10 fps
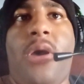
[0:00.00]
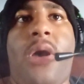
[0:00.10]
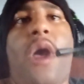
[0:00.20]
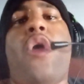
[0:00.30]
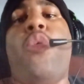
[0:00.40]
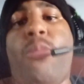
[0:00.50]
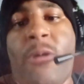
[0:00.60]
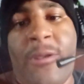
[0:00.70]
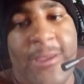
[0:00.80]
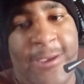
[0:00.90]
I hope
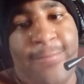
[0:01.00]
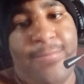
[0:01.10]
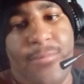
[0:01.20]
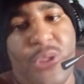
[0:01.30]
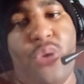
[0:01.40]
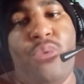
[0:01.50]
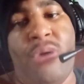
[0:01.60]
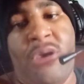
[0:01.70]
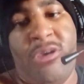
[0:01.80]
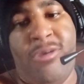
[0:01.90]
one day you
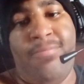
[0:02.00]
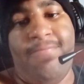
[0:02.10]
wake up